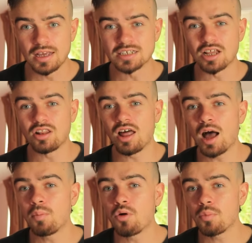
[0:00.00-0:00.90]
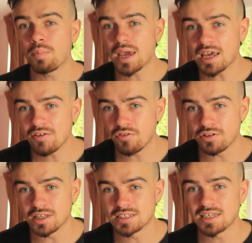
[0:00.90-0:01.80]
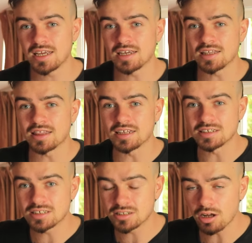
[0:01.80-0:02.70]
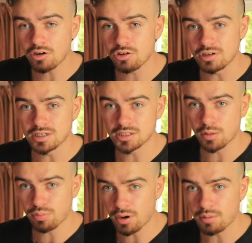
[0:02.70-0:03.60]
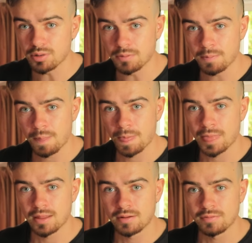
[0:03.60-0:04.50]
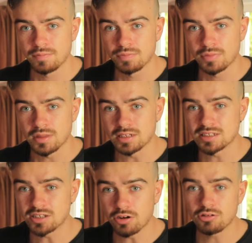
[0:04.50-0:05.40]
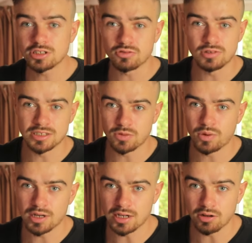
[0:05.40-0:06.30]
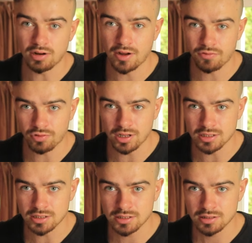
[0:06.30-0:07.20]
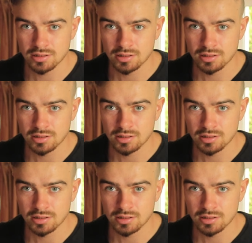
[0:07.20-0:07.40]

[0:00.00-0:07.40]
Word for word: is a lot more painful than saying the stutter is the problem. The stutter is the reason why I don't have friends.